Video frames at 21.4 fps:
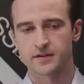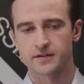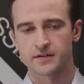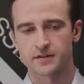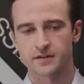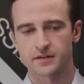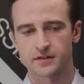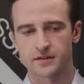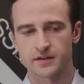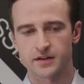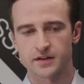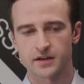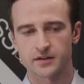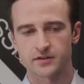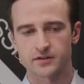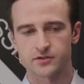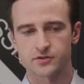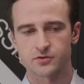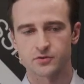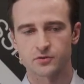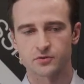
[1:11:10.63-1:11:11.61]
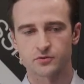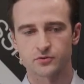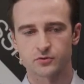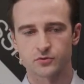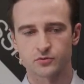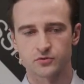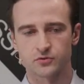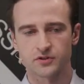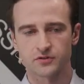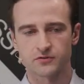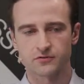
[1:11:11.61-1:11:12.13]
Knight is going to
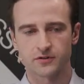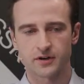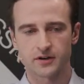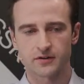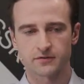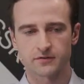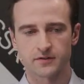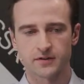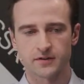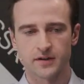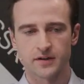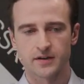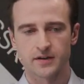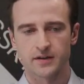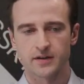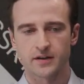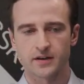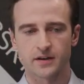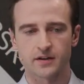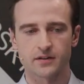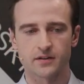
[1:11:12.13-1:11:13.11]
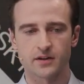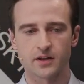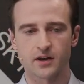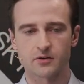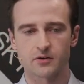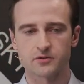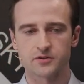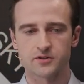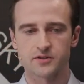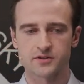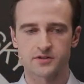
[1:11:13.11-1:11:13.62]
d5, and
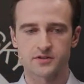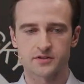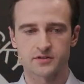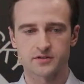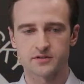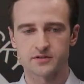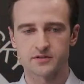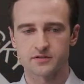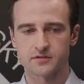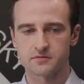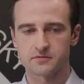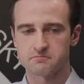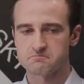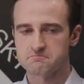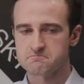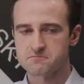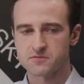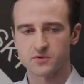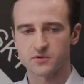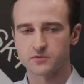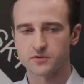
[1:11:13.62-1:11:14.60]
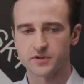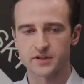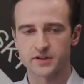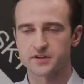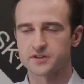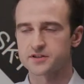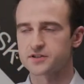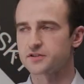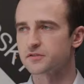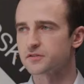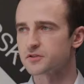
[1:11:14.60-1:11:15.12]
now it's already
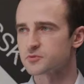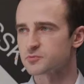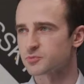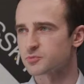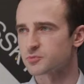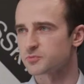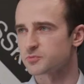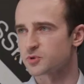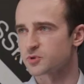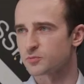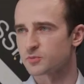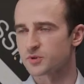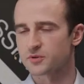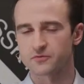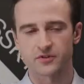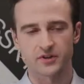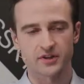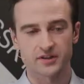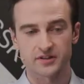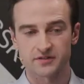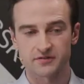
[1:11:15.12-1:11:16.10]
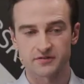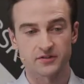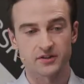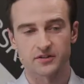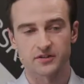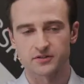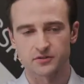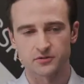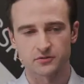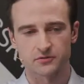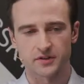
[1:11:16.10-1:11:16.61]
a serious problem. We can feel
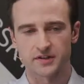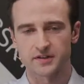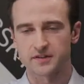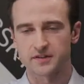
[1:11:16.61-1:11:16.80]
it already.